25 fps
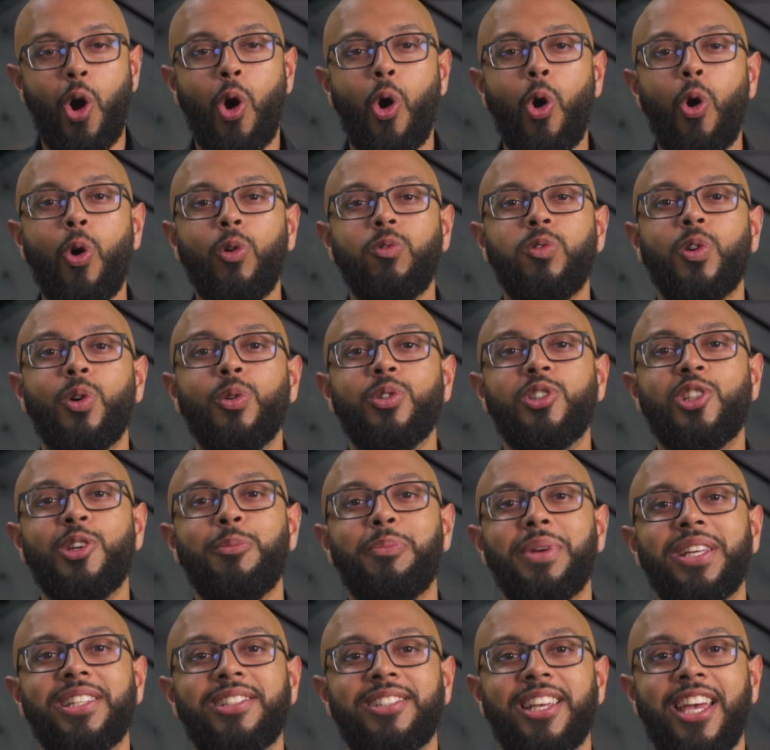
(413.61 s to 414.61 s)
All rules
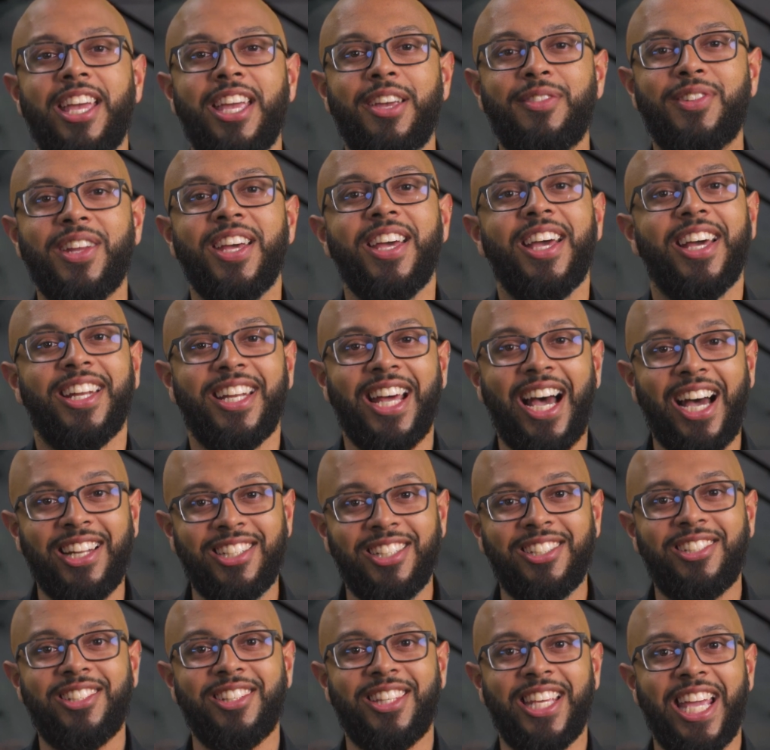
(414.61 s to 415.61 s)
can be saved and
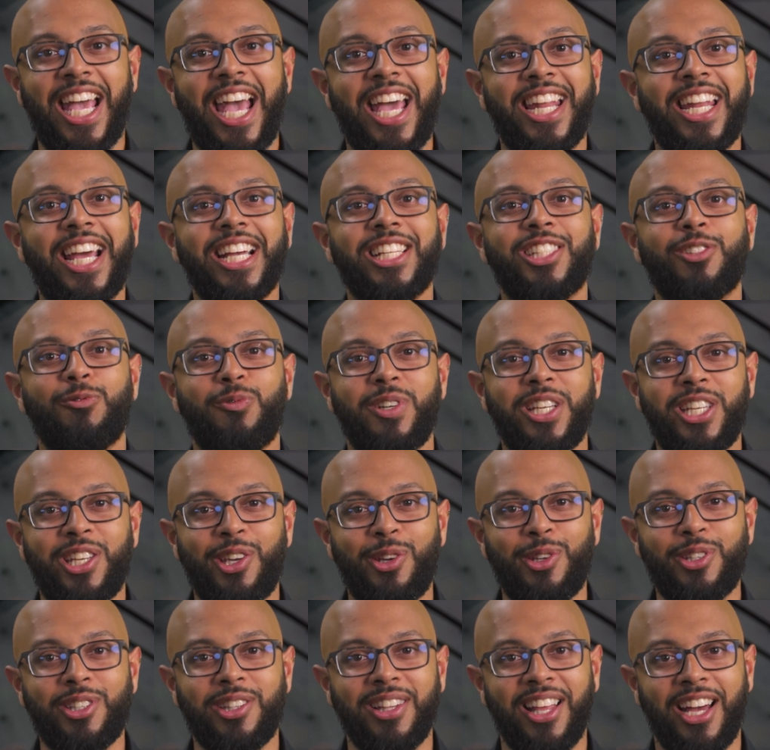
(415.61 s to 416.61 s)
added to the NX
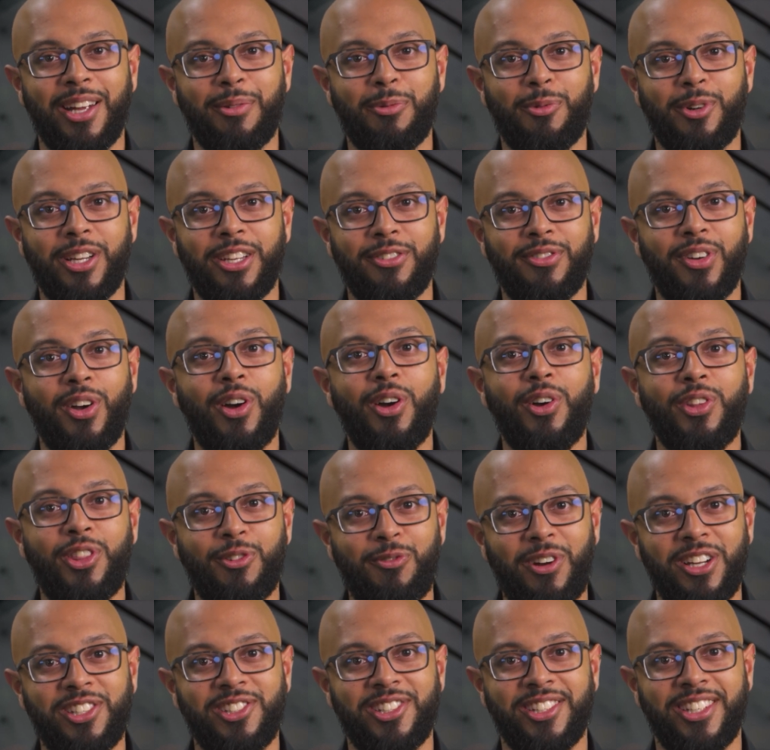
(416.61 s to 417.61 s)
reuse library for
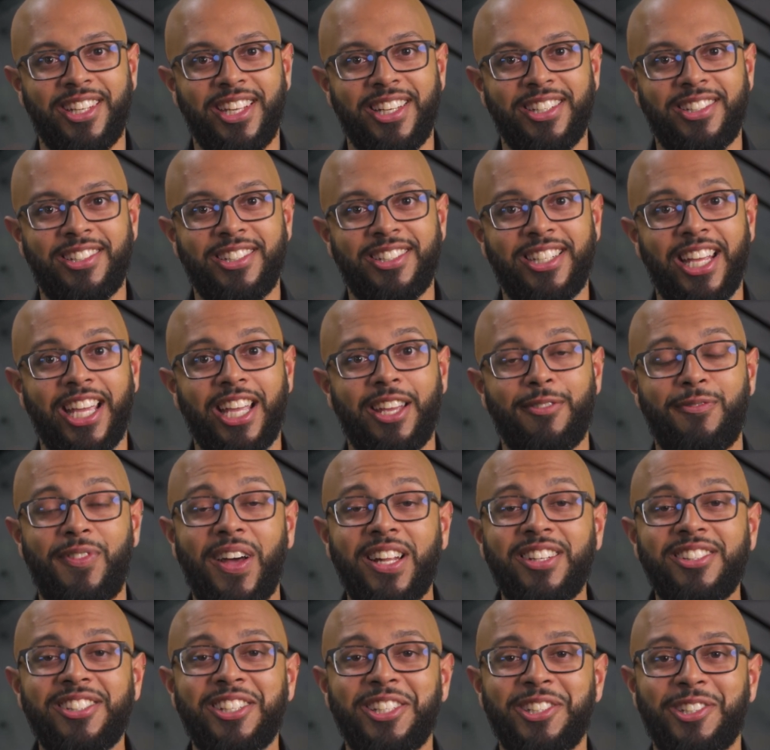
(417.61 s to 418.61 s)
other engineers to take
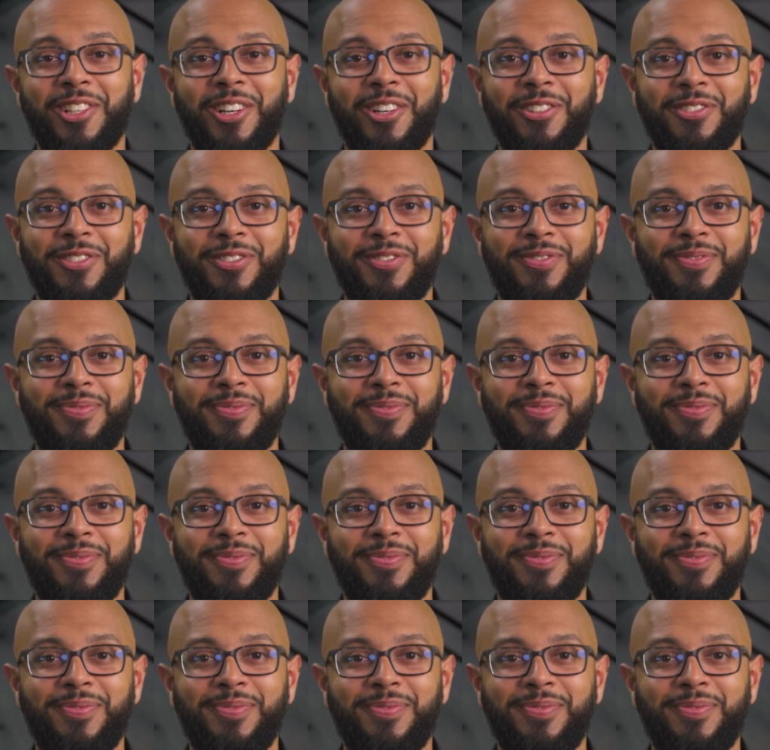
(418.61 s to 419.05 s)
advantage of.